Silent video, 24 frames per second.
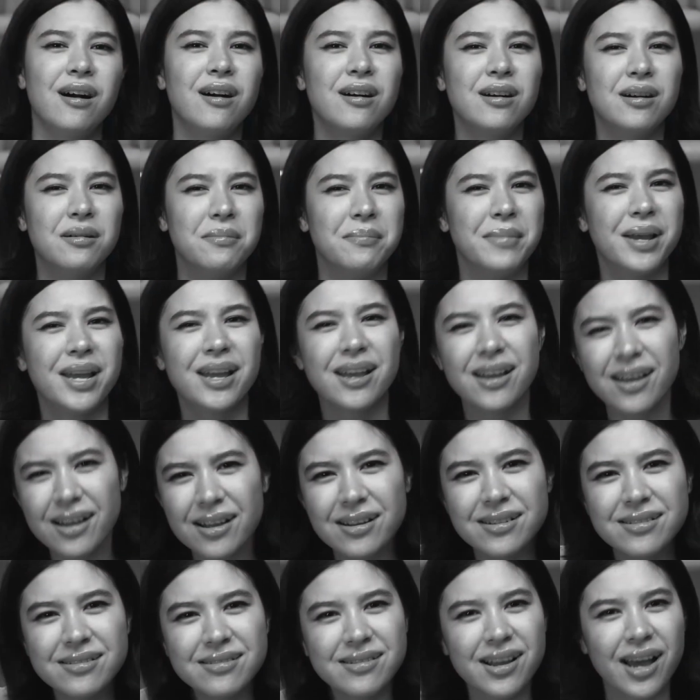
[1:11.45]
Oh
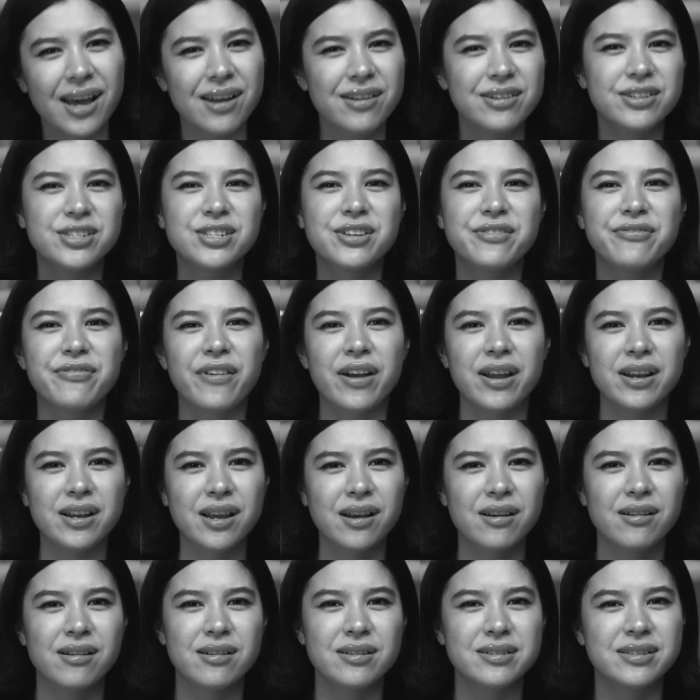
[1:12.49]
man, how did she find
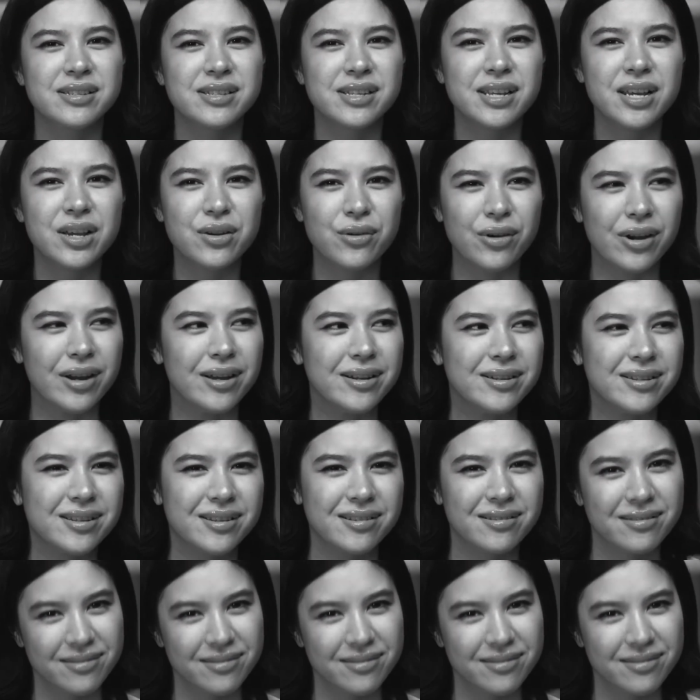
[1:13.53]
out our secret?